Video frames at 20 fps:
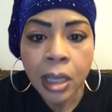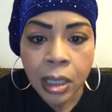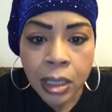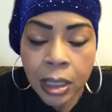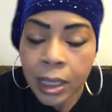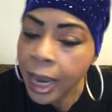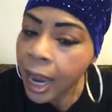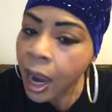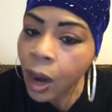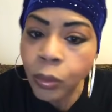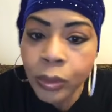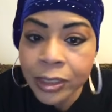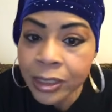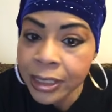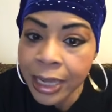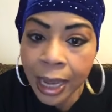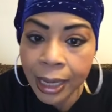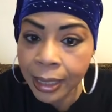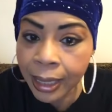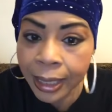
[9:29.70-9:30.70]
Now it's
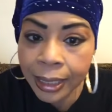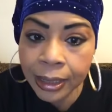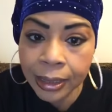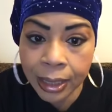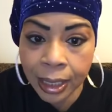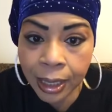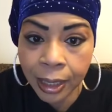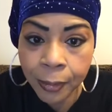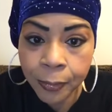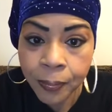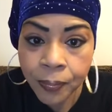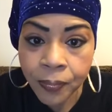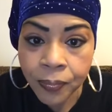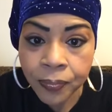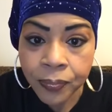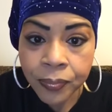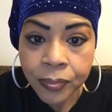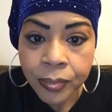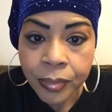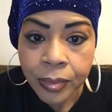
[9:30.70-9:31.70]
not like that.
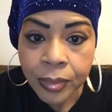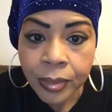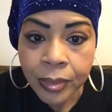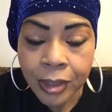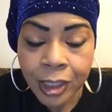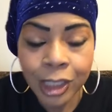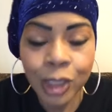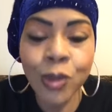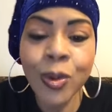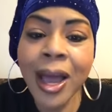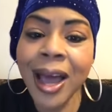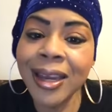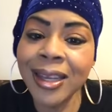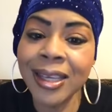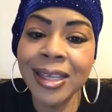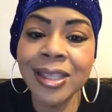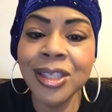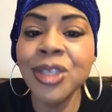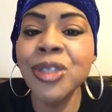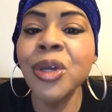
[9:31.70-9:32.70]
You got to
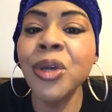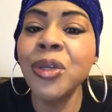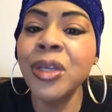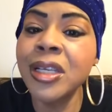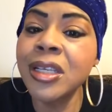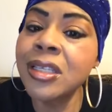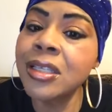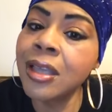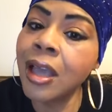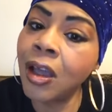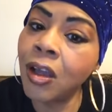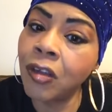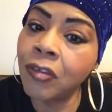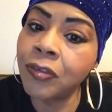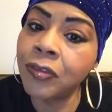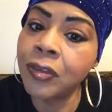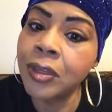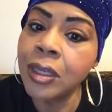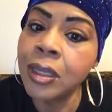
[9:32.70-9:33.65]
get to know yourself.